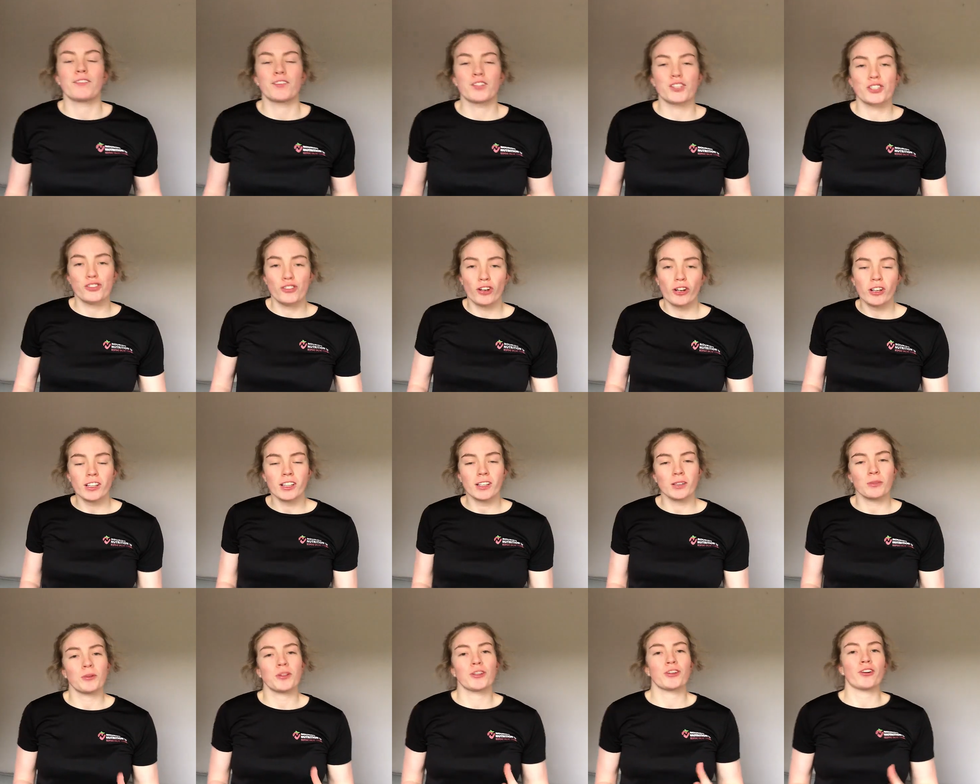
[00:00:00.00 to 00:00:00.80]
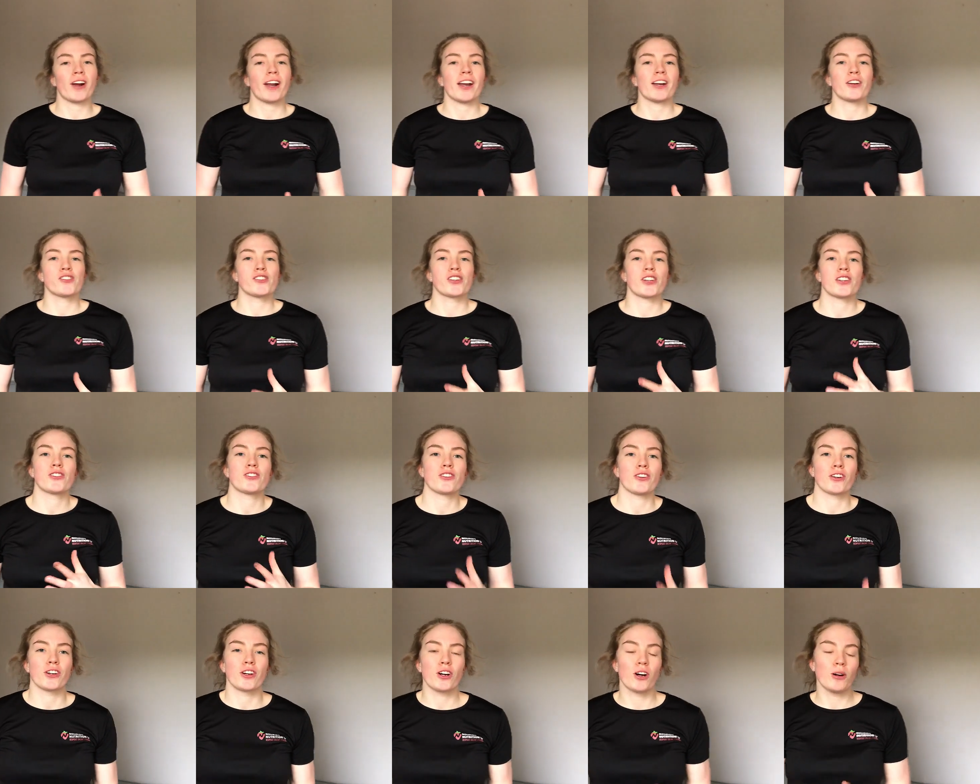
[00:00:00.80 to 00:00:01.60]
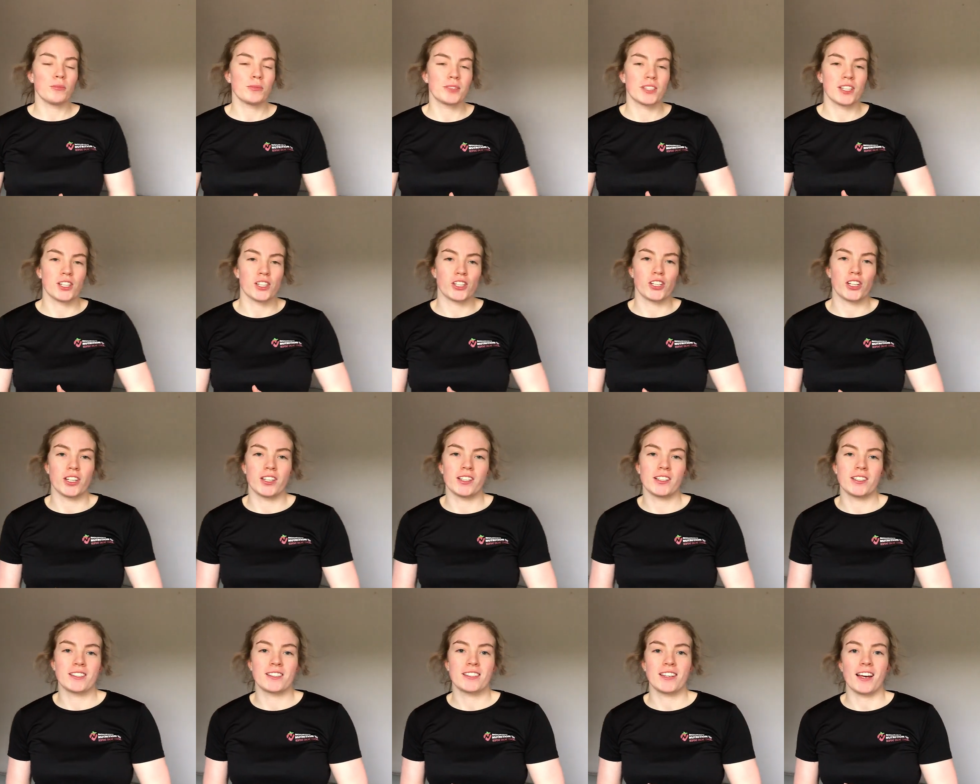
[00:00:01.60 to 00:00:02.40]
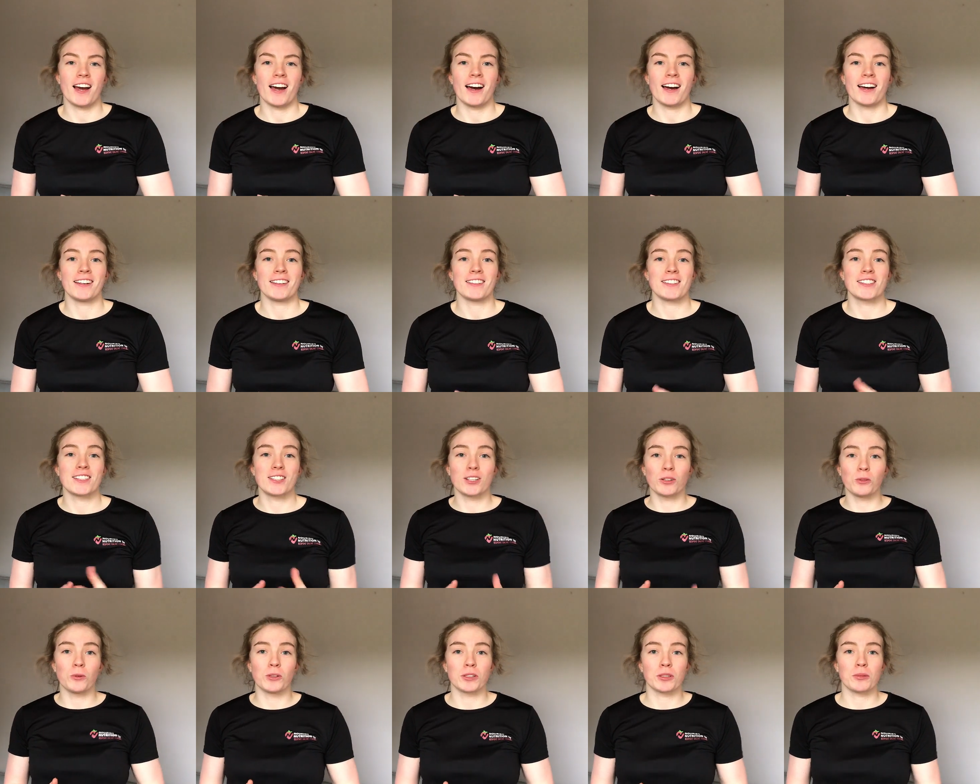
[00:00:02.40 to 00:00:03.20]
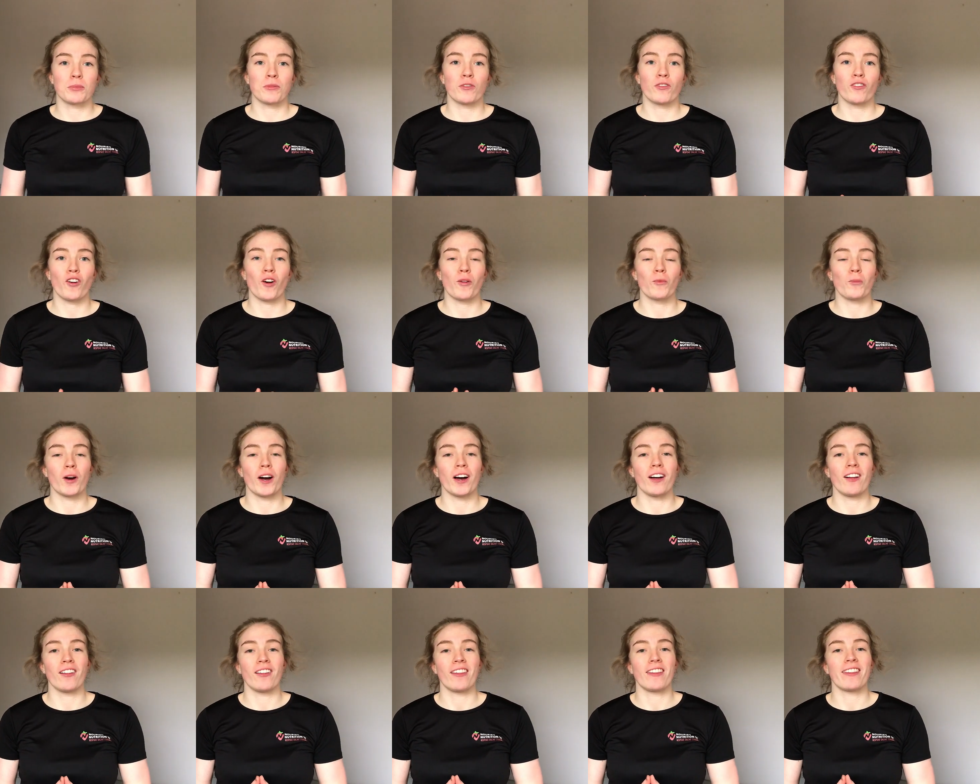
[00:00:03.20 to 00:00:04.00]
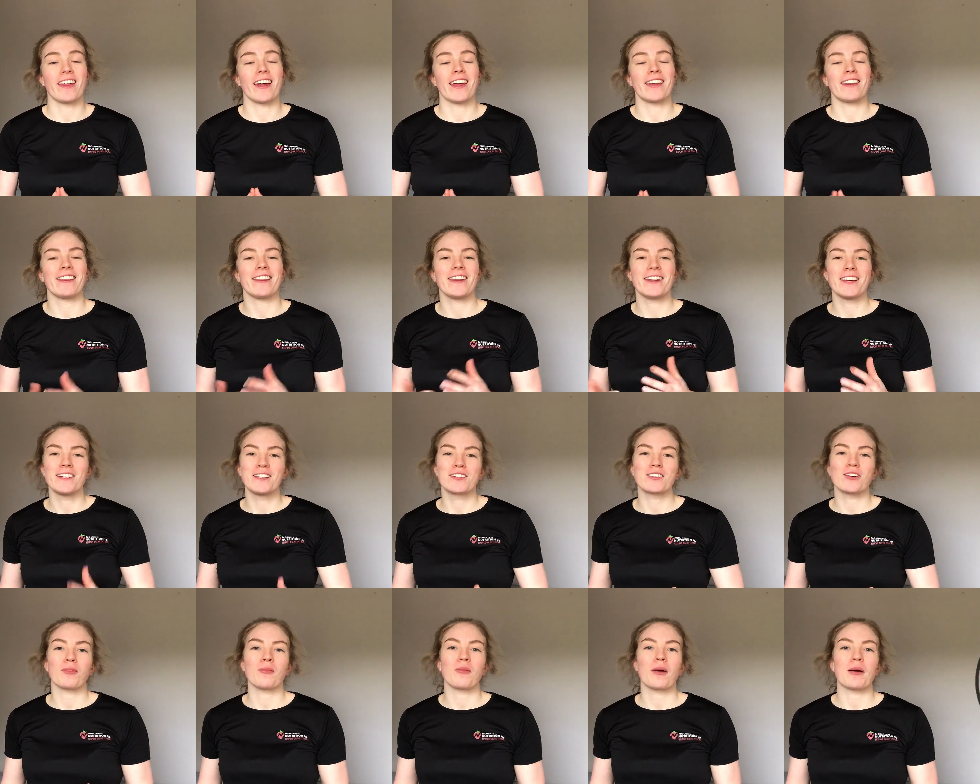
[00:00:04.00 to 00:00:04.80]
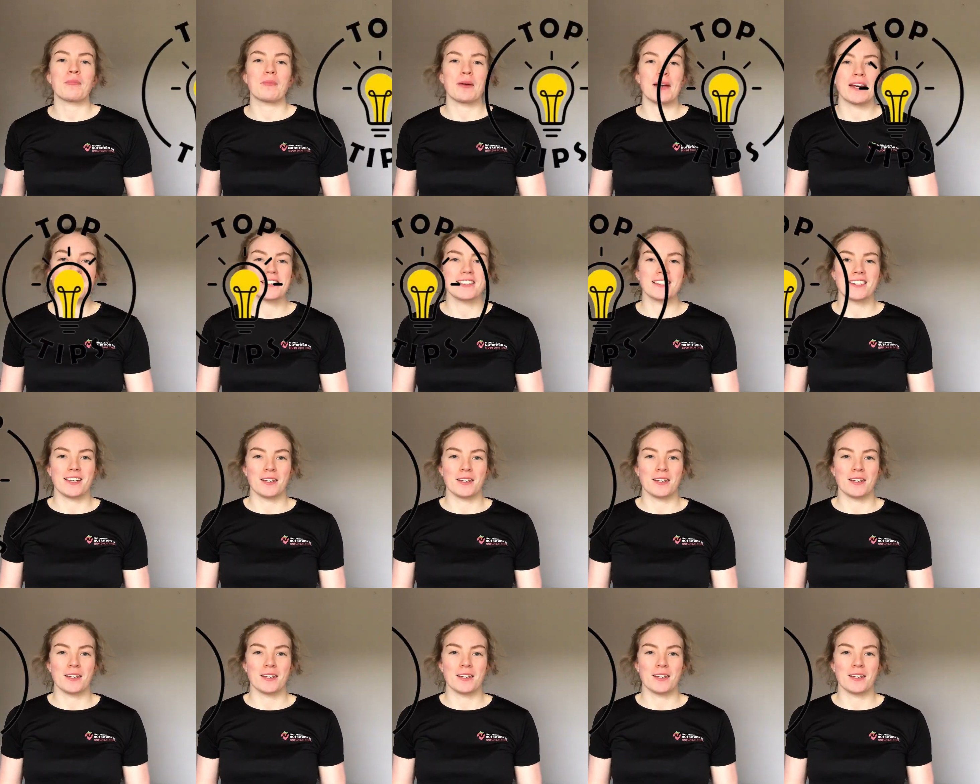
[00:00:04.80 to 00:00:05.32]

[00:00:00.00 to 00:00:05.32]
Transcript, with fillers: you're struggling with your energy during competitions and still want to perform well, then these are my best